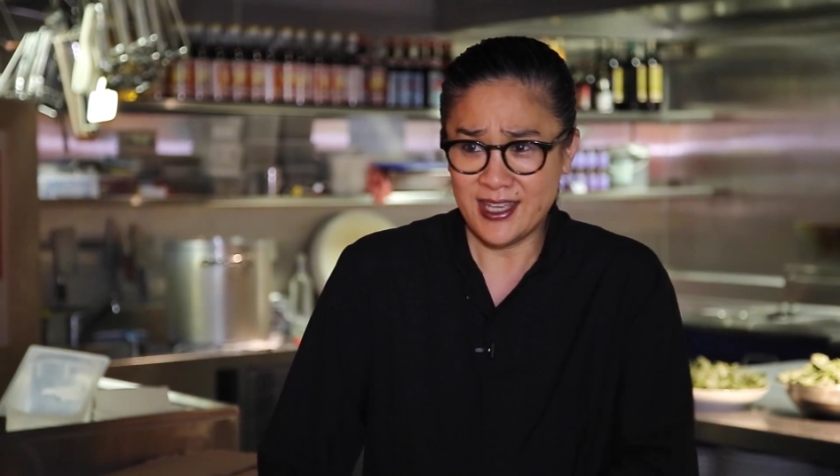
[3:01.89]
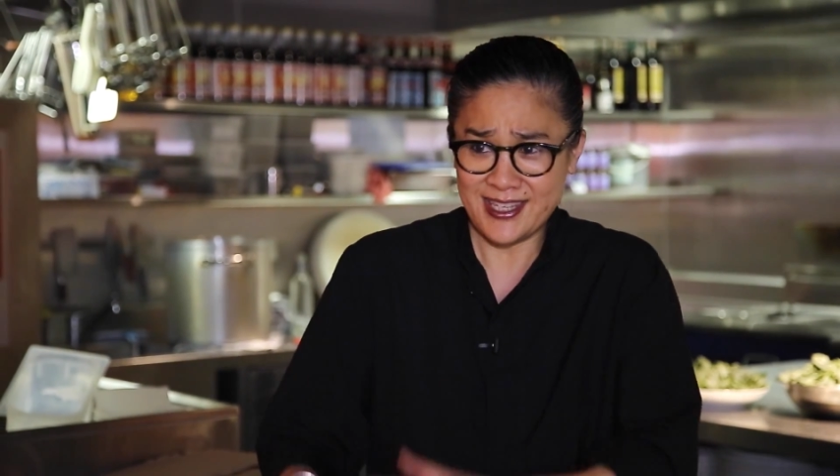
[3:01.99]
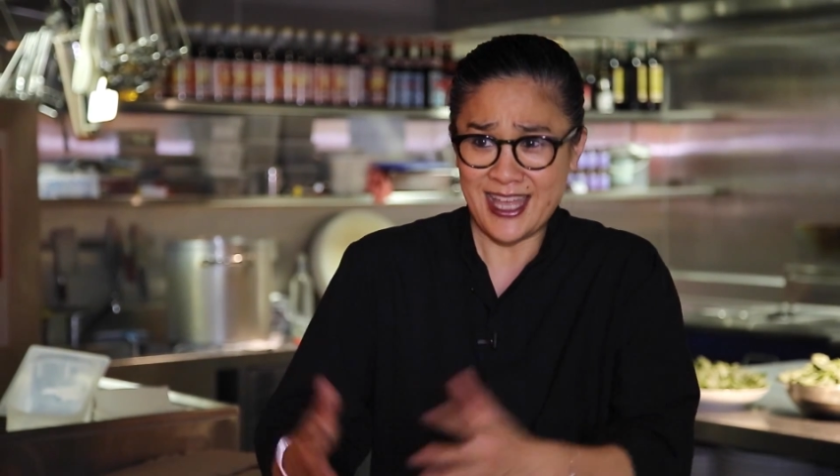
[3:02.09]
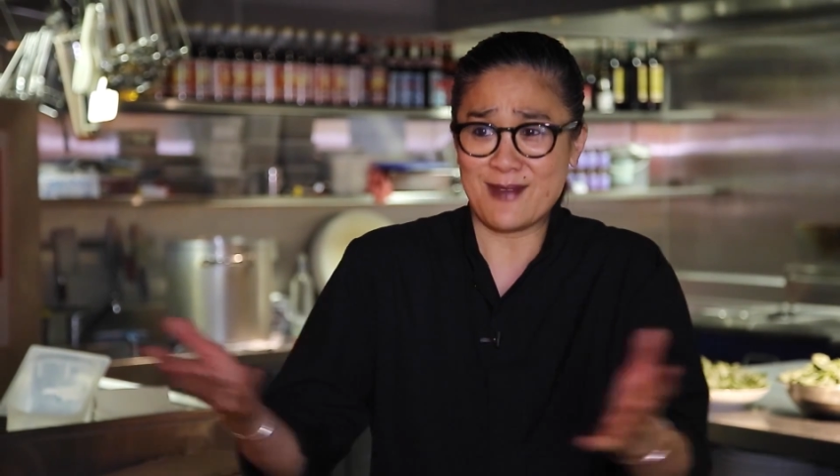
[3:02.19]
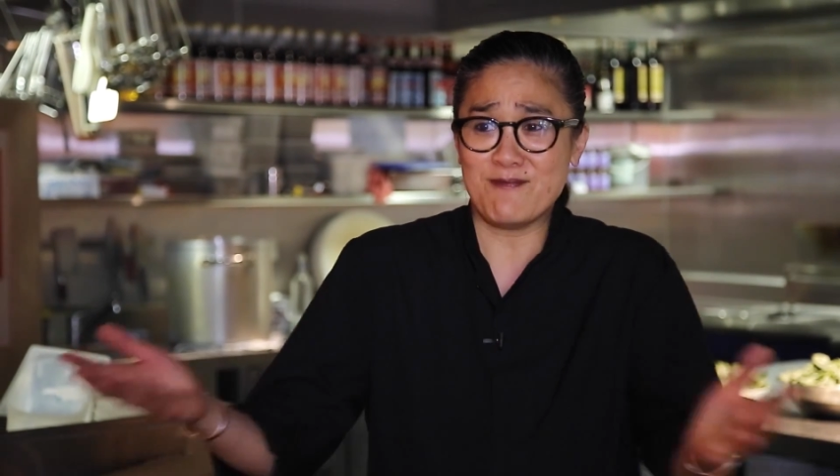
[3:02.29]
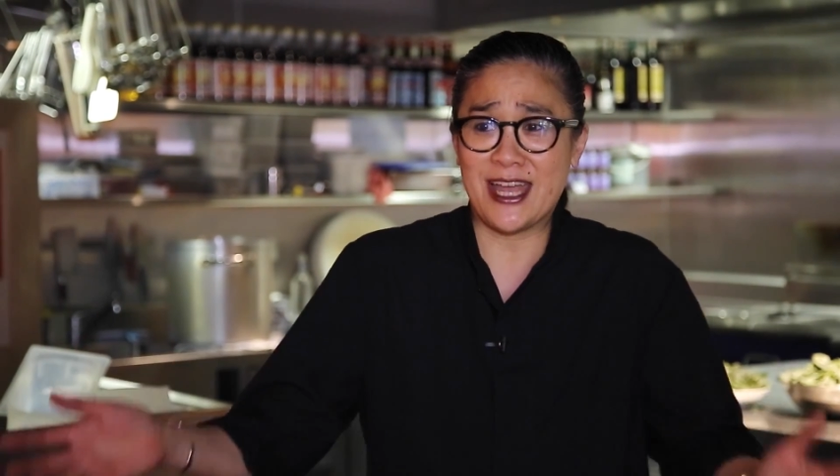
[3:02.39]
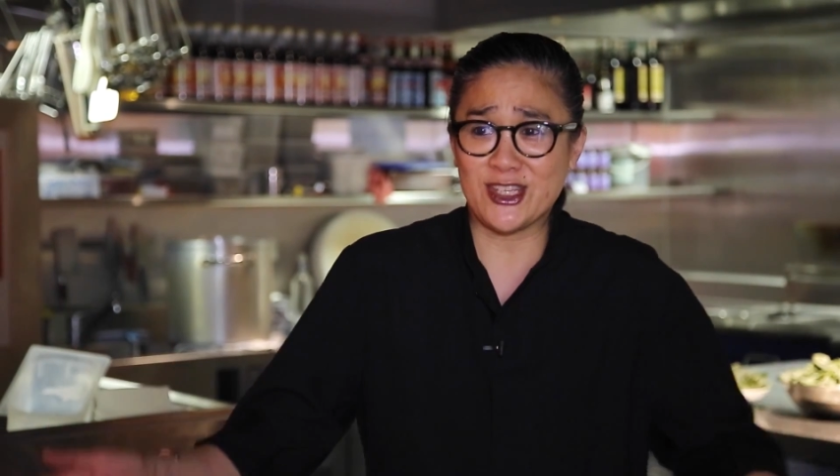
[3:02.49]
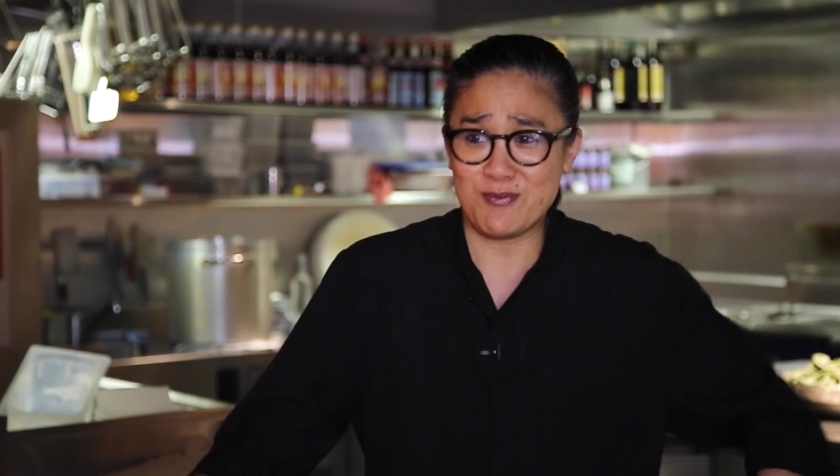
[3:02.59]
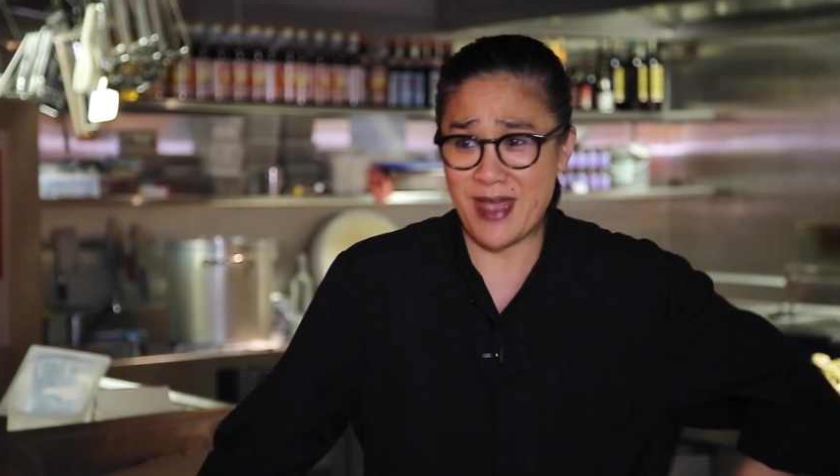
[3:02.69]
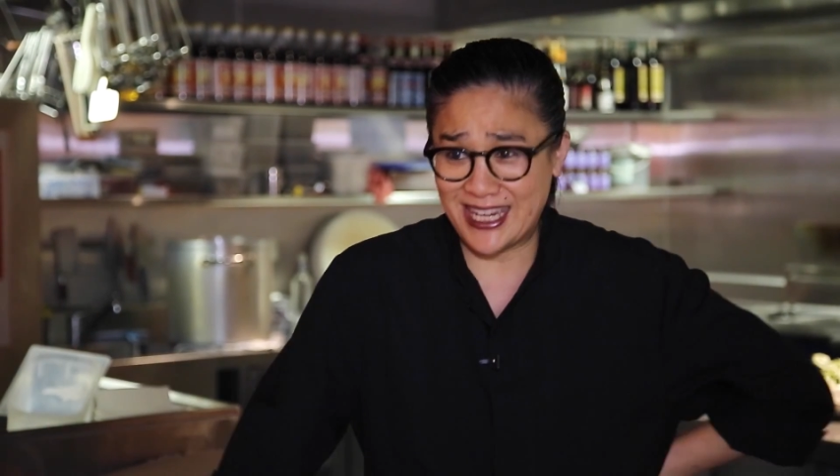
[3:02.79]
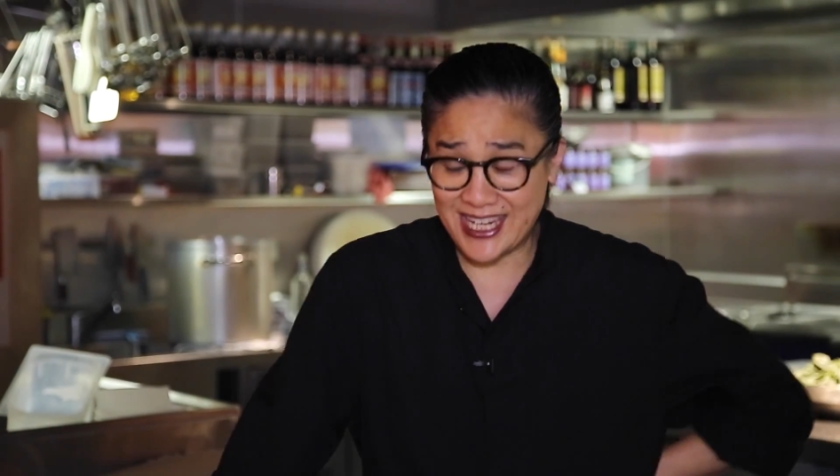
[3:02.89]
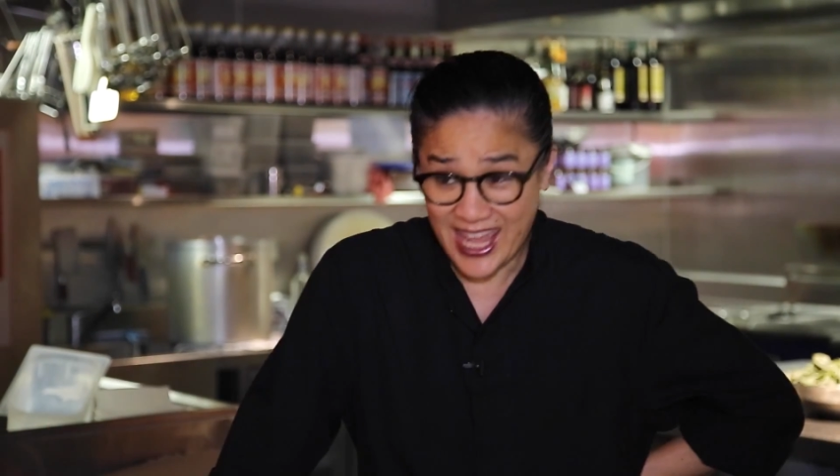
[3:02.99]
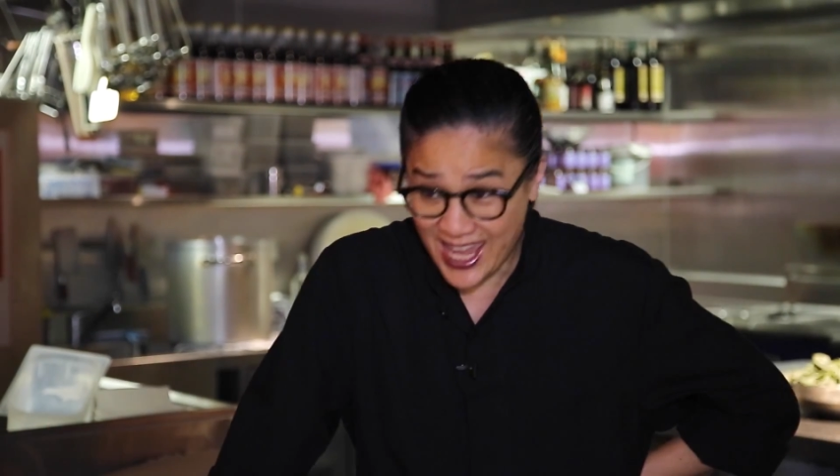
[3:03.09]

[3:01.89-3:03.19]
It's like a match made in